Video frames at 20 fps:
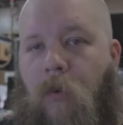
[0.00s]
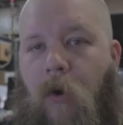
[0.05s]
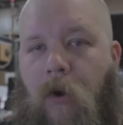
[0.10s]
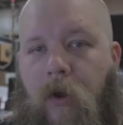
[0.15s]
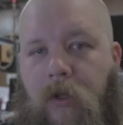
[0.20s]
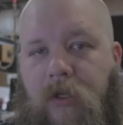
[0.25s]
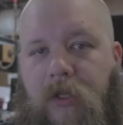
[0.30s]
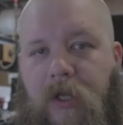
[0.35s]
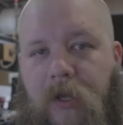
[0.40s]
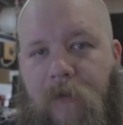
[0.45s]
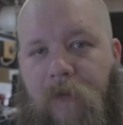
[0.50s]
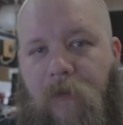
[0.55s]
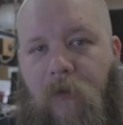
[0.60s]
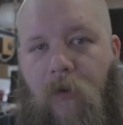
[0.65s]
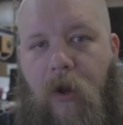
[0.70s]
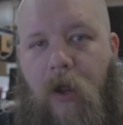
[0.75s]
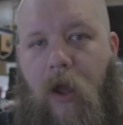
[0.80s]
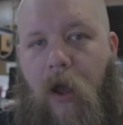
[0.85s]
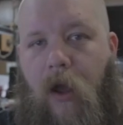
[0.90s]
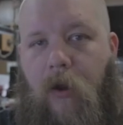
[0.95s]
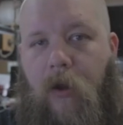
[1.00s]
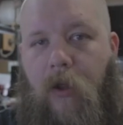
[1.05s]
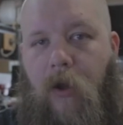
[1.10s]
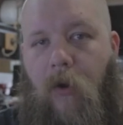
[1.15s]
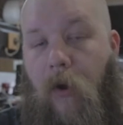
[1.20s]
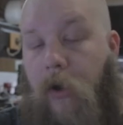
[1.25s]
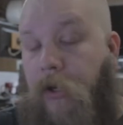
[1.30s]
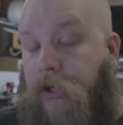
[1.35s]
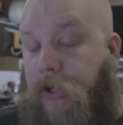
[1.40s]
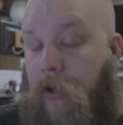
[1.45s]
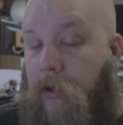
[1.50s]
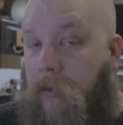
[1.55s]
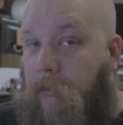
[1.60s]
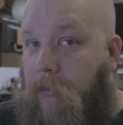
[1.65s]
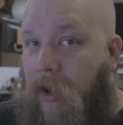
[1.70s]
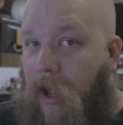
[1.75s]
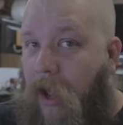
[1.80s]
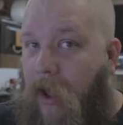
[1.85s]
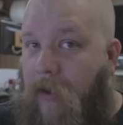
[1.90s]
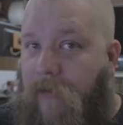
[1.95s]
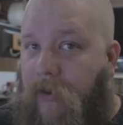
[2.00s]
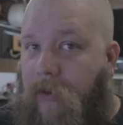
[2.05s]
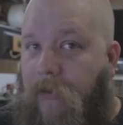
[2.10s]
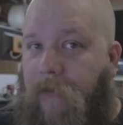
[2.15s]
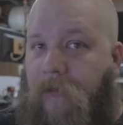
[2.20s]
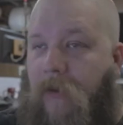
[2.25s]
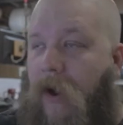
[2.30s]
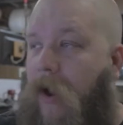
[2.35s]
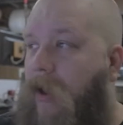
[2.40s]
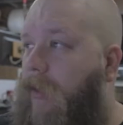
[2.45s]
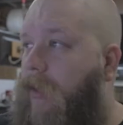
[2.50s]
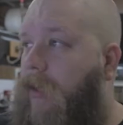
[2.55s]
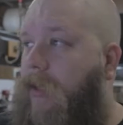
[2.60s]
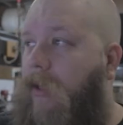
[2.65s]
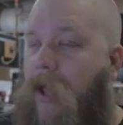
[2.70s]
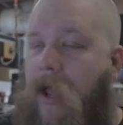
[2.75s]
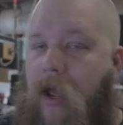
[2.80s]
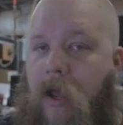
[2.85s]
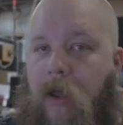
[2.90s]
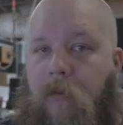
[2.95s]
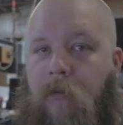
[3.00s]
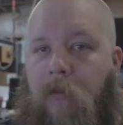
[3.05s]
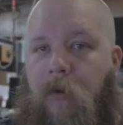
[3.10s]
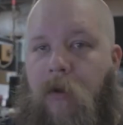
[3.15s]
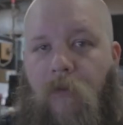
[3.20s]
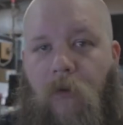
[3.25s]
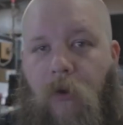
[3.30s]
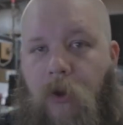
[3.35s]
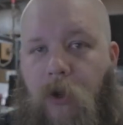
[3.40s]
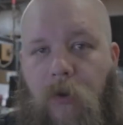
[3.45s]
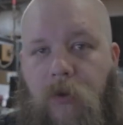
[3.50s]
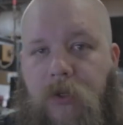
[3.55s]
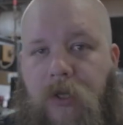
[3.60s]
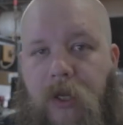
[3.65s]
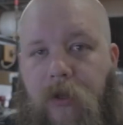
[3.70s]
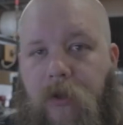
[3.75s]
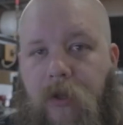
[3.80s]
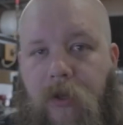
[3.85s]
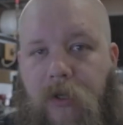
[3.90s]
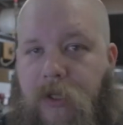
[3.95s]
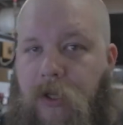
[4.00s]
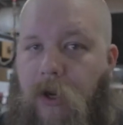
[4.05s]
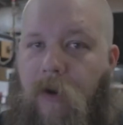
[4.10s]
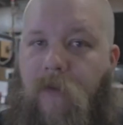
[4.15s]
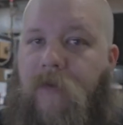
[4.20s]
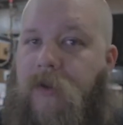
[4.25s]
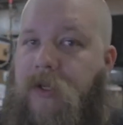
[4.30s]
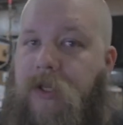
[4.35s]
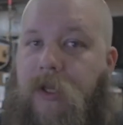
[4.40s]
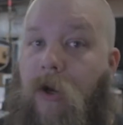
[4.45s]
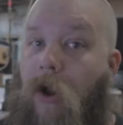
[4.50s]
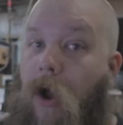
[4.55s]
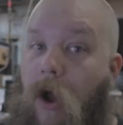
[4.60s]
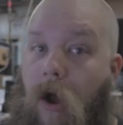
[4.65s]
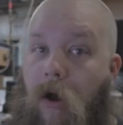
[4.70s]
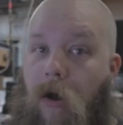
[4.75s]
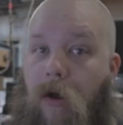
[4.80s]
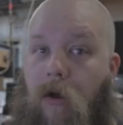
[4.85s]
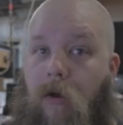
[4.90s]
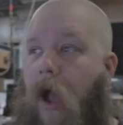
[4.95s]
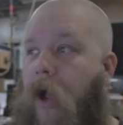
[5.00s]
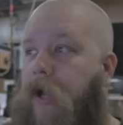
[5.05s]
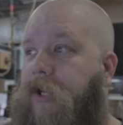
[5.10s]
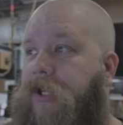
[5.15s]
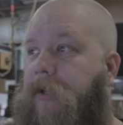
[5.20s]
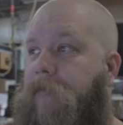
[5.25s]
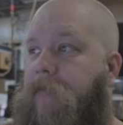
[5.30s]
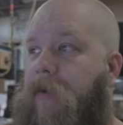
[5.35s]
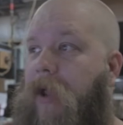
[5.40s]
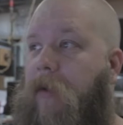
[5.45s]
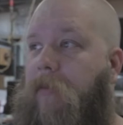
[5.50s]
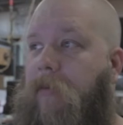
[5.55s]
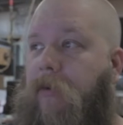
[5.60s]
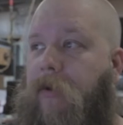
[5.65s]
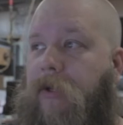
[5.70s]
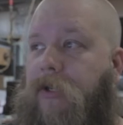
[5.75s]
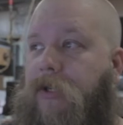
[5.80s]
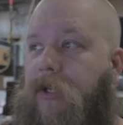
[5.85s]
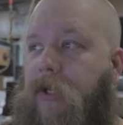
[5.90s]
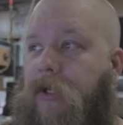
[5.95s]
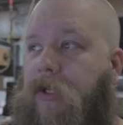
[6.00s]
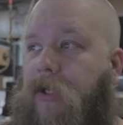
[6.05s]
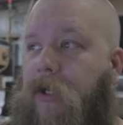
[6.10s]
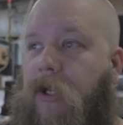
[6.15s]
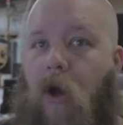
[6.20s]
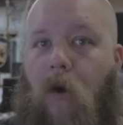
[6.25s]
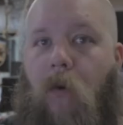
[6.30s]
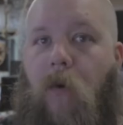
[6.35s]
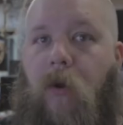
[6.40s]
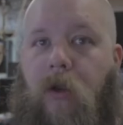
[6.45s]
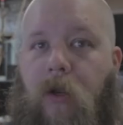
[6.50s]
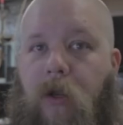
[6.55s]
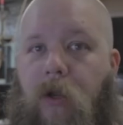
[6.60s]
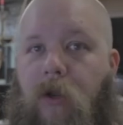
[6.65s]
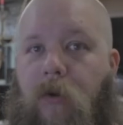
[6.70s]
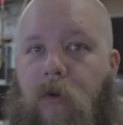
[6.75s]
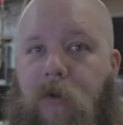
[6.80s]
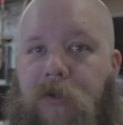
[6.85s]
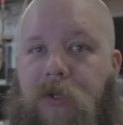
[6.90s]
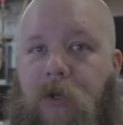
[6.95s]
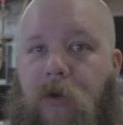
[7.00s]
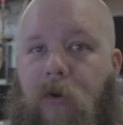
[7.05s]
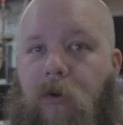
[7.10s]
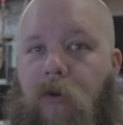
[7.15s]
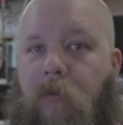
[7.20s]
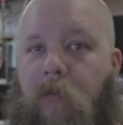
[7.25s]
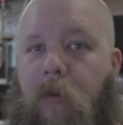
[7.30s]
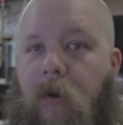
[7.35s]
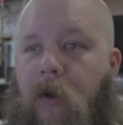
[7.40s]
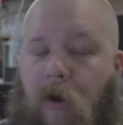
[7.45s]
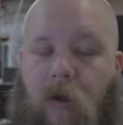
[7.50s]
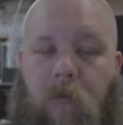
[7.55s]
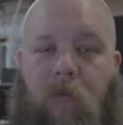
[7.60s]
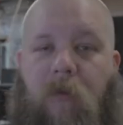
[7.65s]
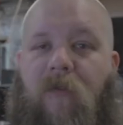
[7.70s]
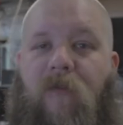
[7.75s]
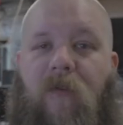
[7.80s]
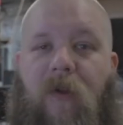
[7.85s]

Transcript: royalty-free audio. I shouldn't be having to file a claim for using this service at all. I should be able to just go into YouTube, put my